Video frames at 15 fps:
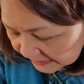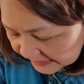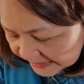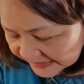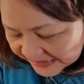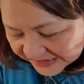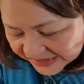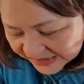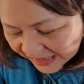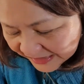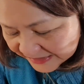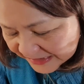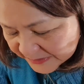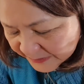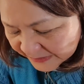it's just
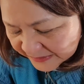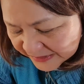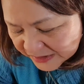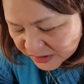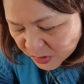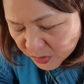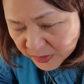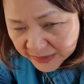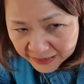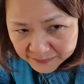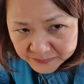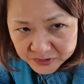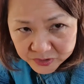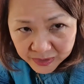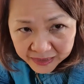nice, but there's no
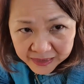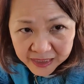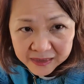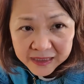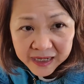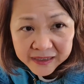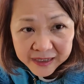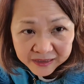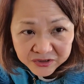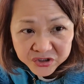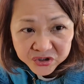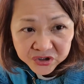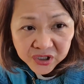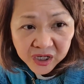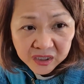gap, so I can't add
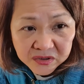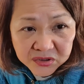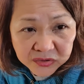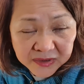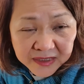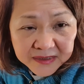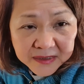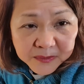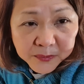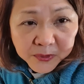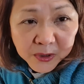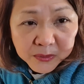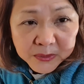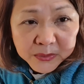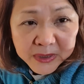extra. So that's the
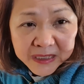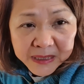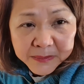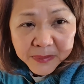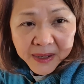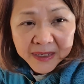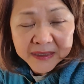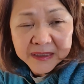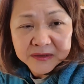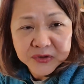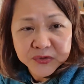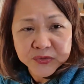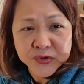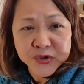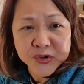problem when I buy
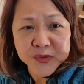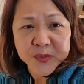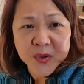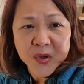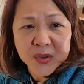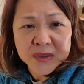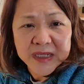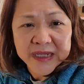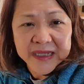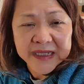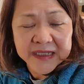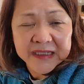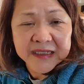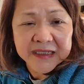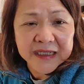too small
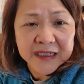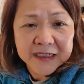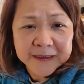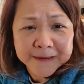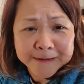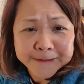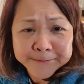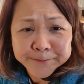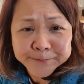a